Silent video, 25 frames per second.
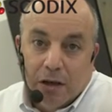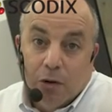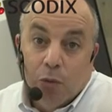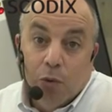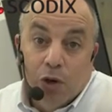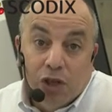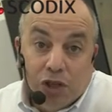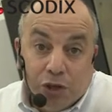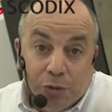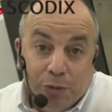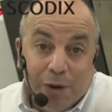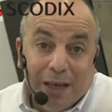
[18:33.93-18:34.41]

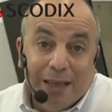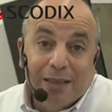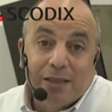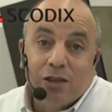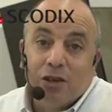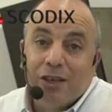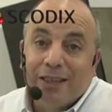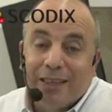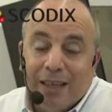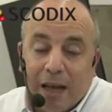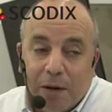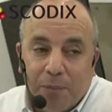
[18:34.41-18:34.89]
which means
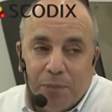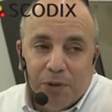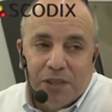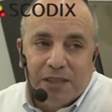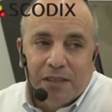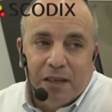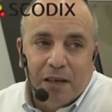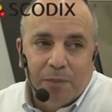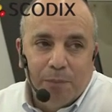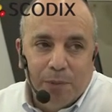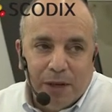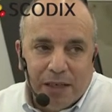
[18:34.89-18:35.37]
on a
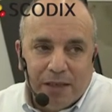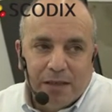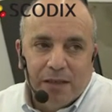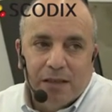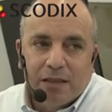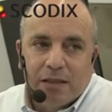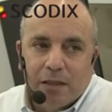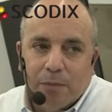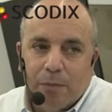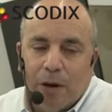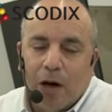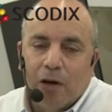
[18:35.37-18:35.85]
10%
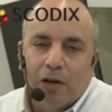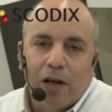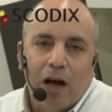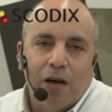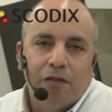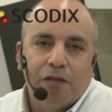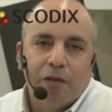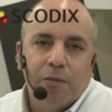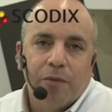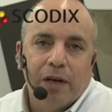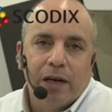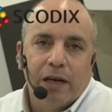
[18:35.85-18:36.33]
business, about
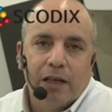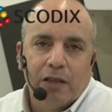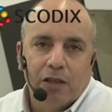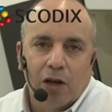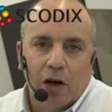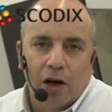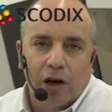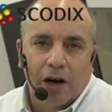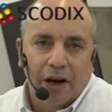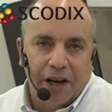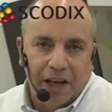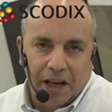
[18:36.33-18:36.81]

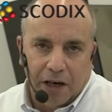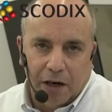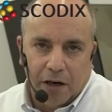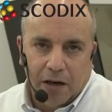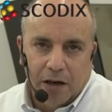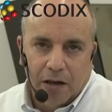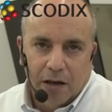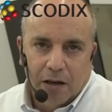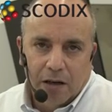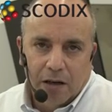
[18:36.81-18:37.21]
$500,000 a year.